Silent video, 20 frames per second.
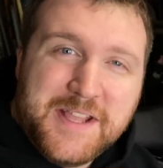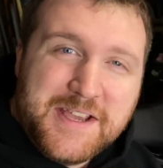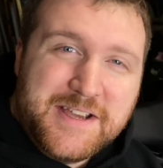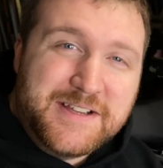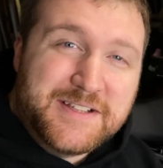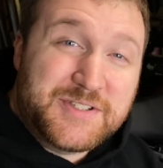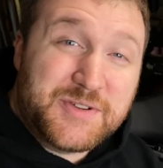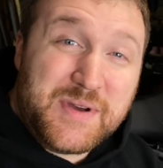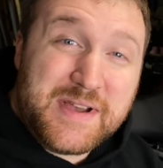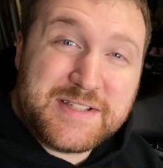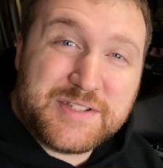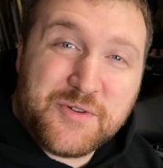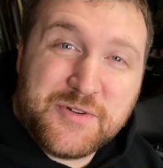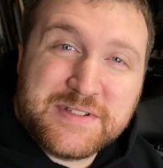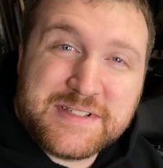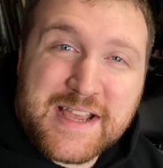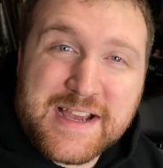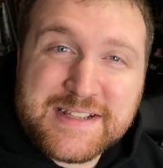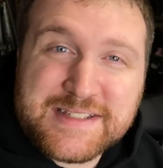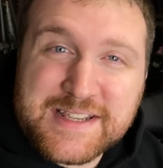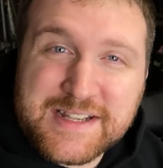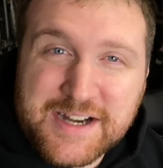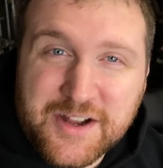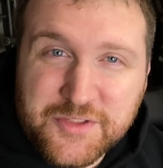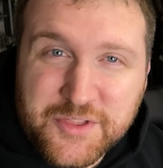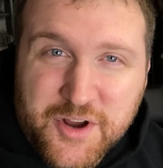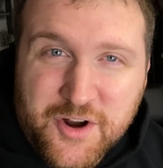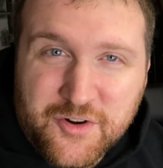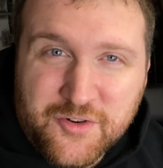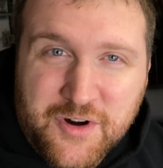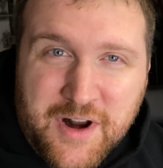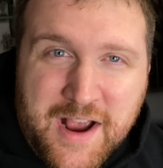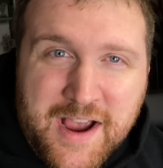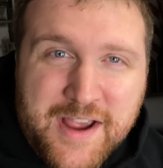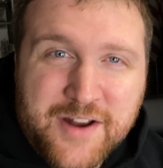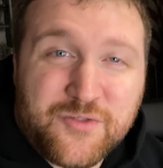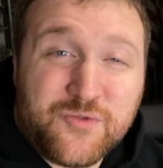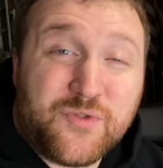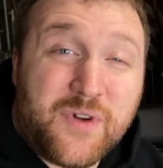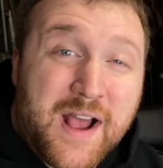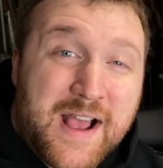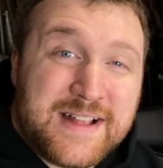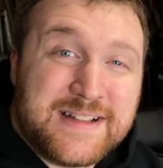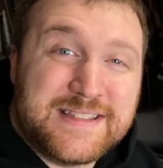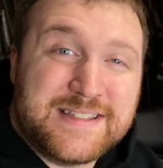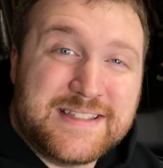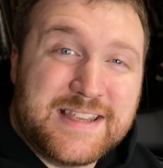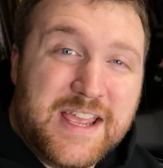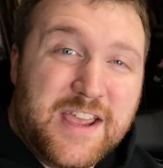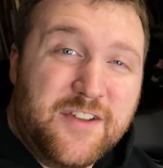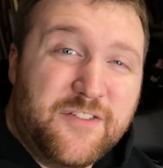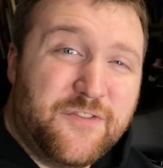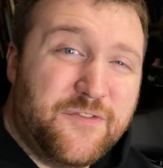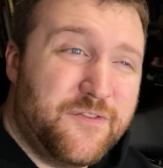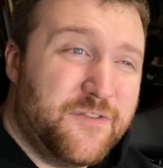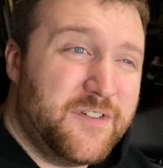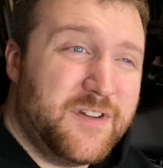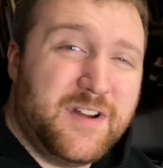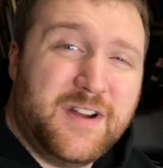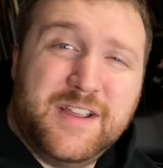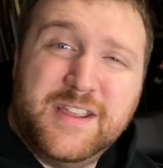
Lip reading: So as always, guys, get out there and ride safe.